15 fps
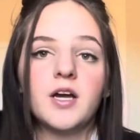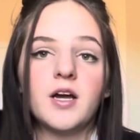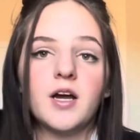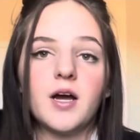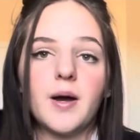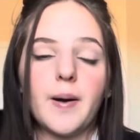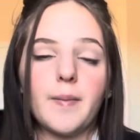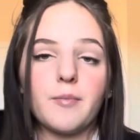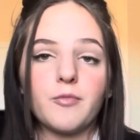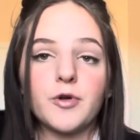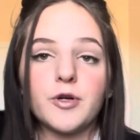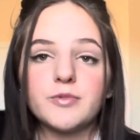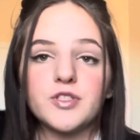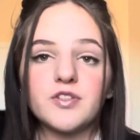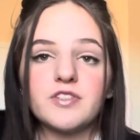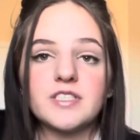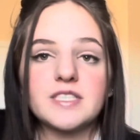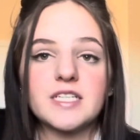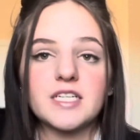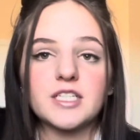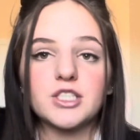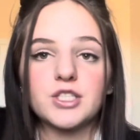room service,
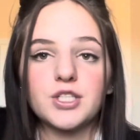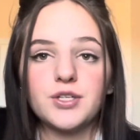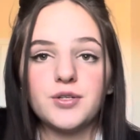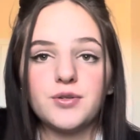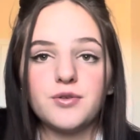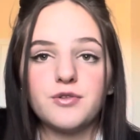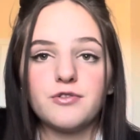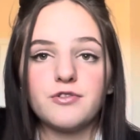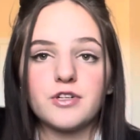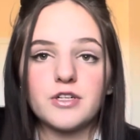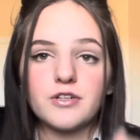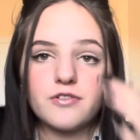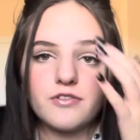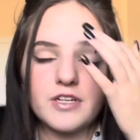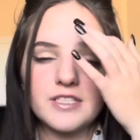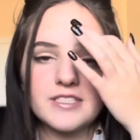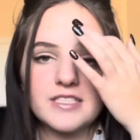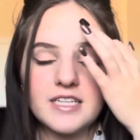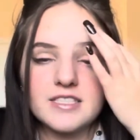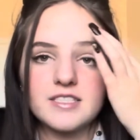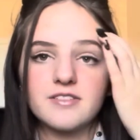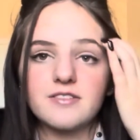text 2 for front
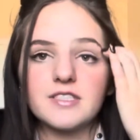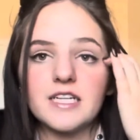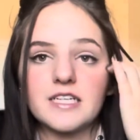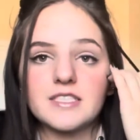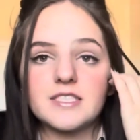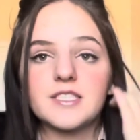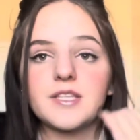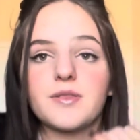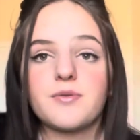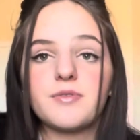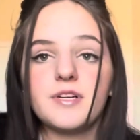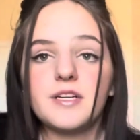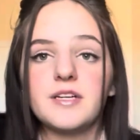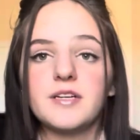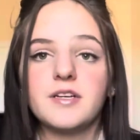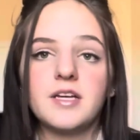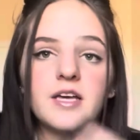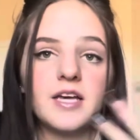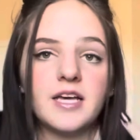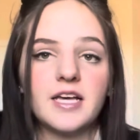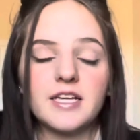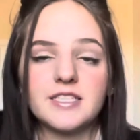desk, text 3,
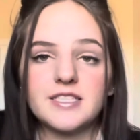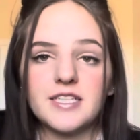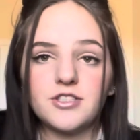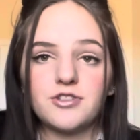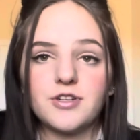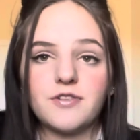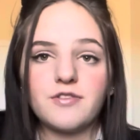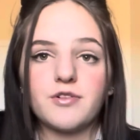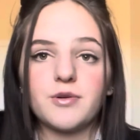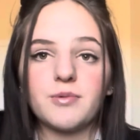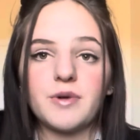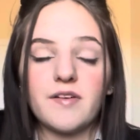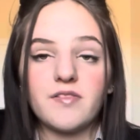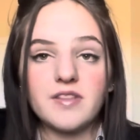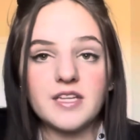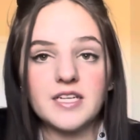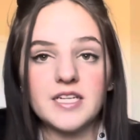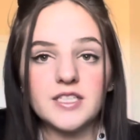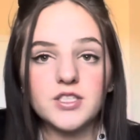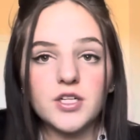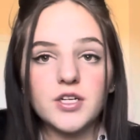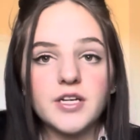etc. for whatever the needs
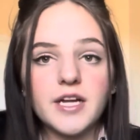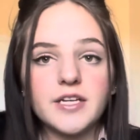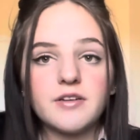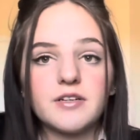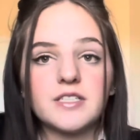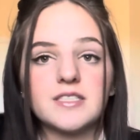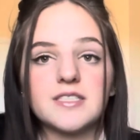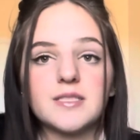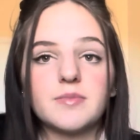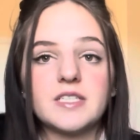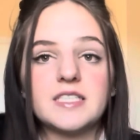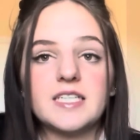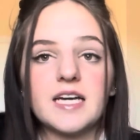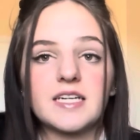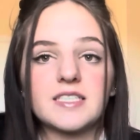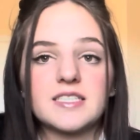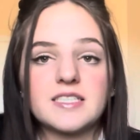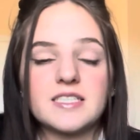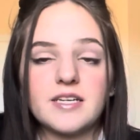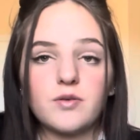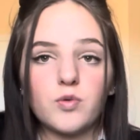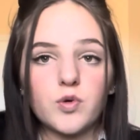are. And you can simply text
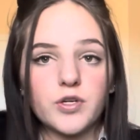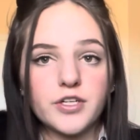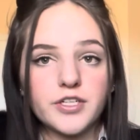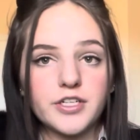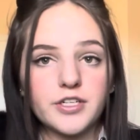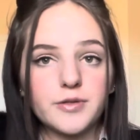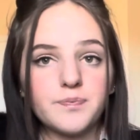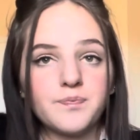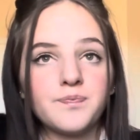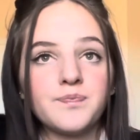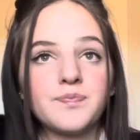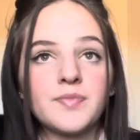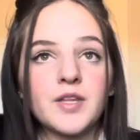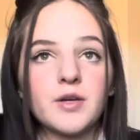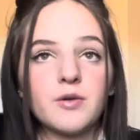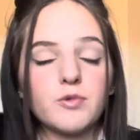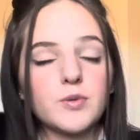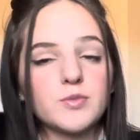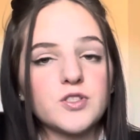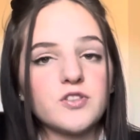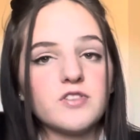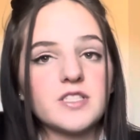and order your room
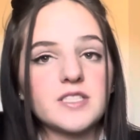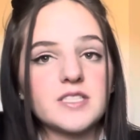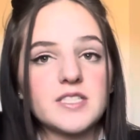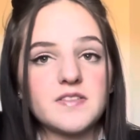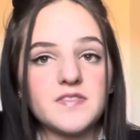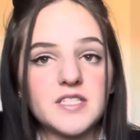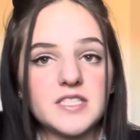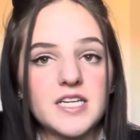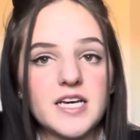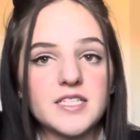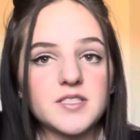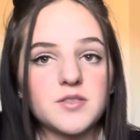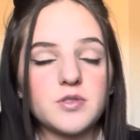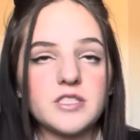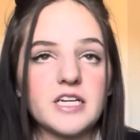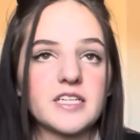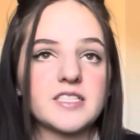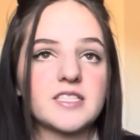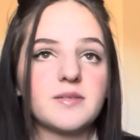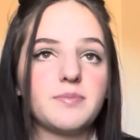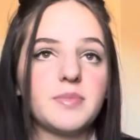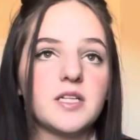service via text, or text
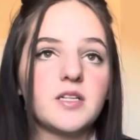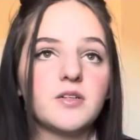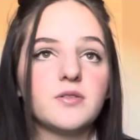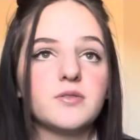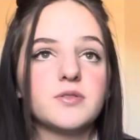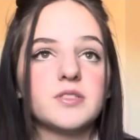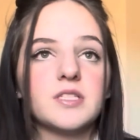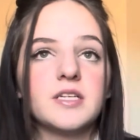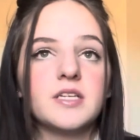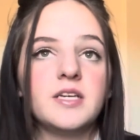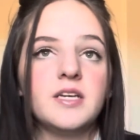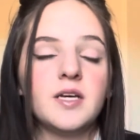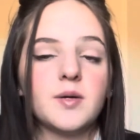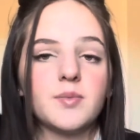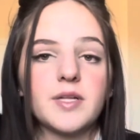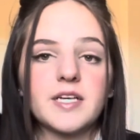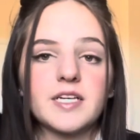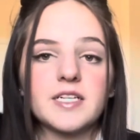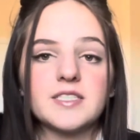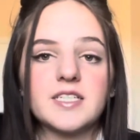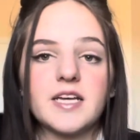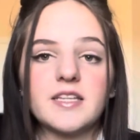pillows,
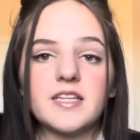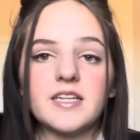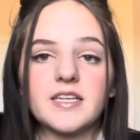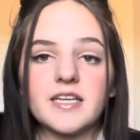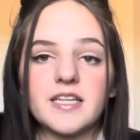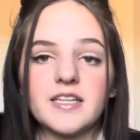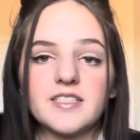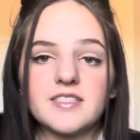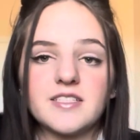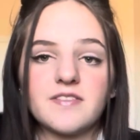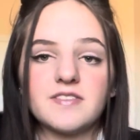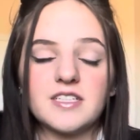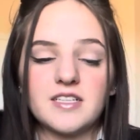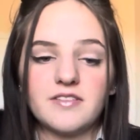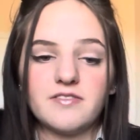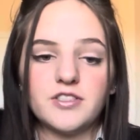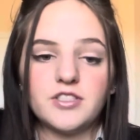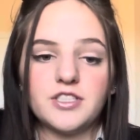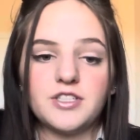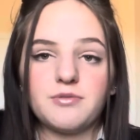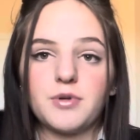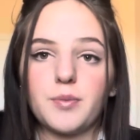blankets, and then get the stuff delivered to
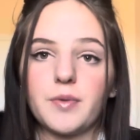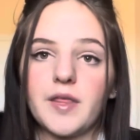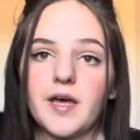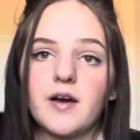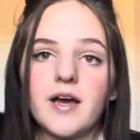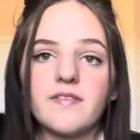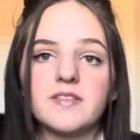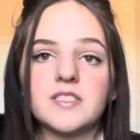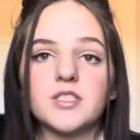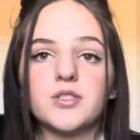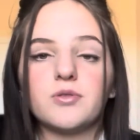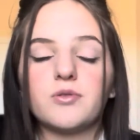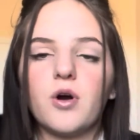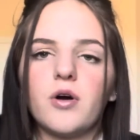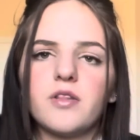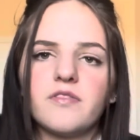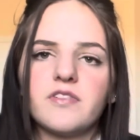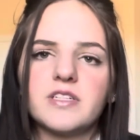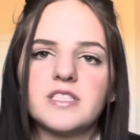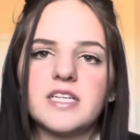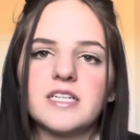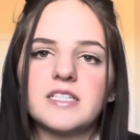your room without having to call the front
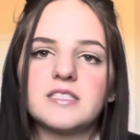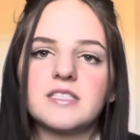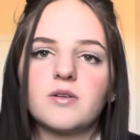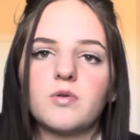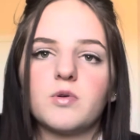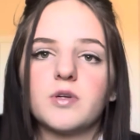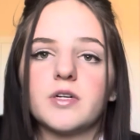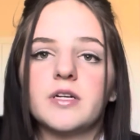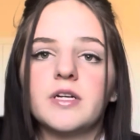desk or,